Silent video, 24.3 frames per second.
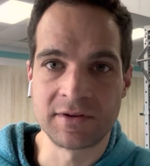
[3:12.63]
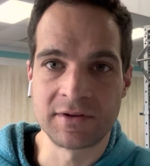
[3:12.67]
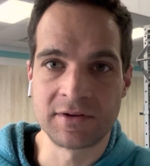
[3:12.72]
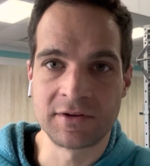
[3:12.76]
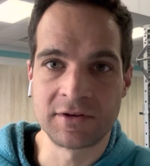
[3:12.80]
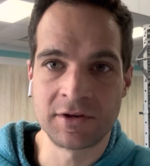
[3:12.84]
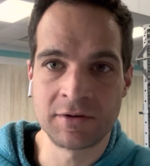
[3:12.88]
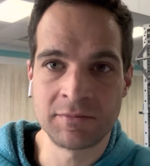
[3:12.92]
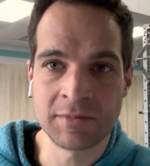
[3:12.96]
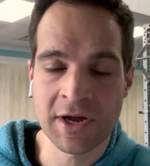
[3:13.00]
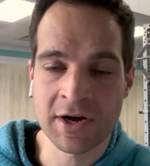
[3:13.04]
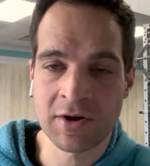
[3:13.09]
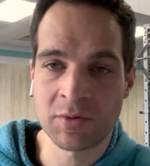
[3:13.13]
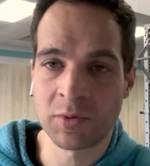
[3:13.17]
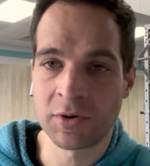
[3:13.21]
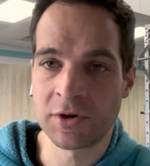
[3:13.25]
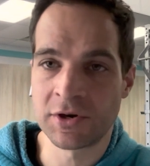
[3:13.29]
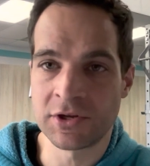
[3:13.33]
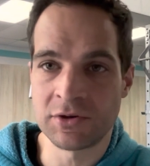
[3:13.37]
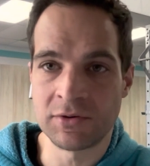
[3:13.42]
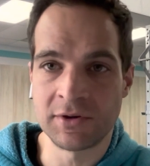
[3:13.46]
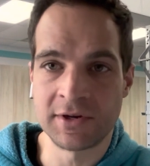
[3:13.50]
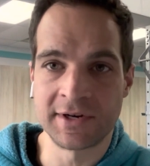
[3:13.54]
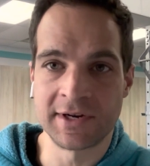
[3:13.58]
no matter where
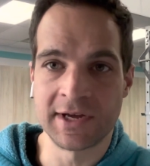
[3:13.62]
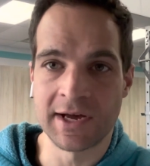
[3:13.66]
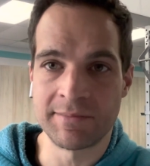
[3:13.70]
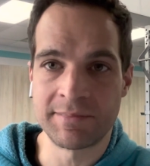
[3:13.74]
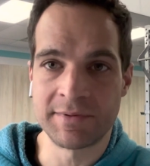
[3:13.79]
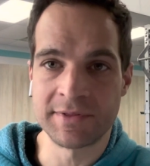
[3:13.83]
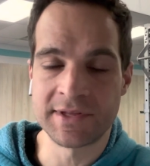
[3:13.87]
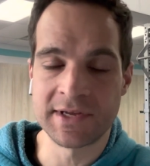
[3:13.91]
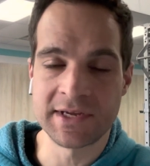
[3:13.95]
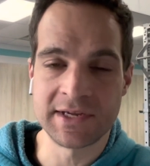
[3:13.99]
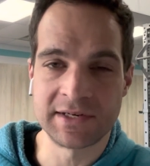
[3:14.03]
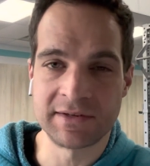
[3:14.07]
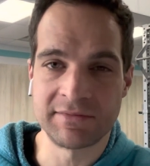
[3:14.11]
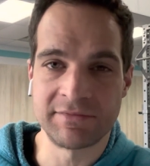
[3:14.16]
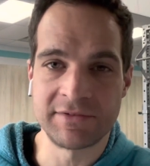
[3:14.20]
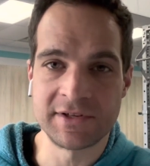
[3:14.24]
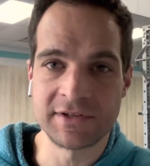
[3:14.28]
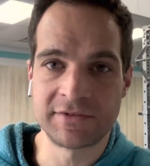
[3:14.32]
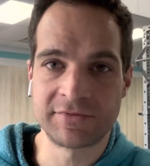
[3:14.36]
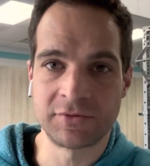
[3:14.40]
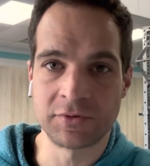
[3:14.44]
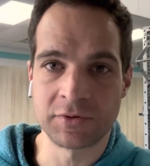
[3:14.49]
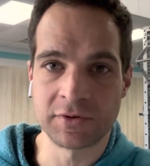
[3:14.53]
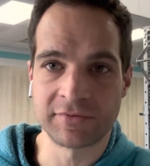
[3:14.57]
you end up at the end of
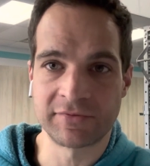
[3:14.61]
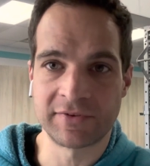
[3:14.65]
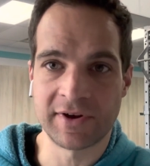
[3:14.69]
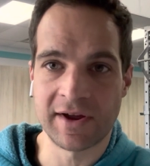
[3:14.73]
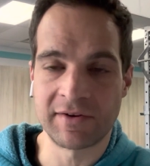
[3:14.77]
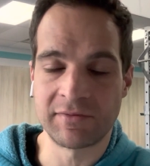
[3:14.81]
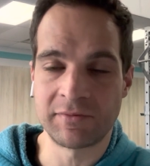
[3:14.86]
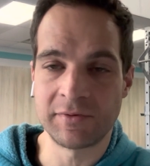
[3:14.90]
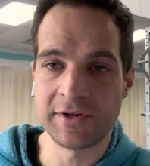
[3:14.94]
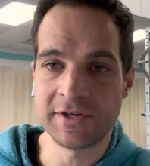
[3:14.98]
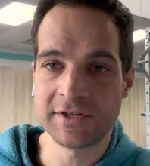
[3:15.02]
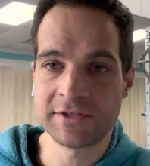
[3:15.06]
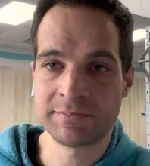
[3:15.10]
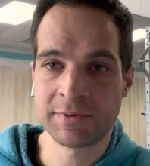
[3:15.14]
these 4 or 5 weeks.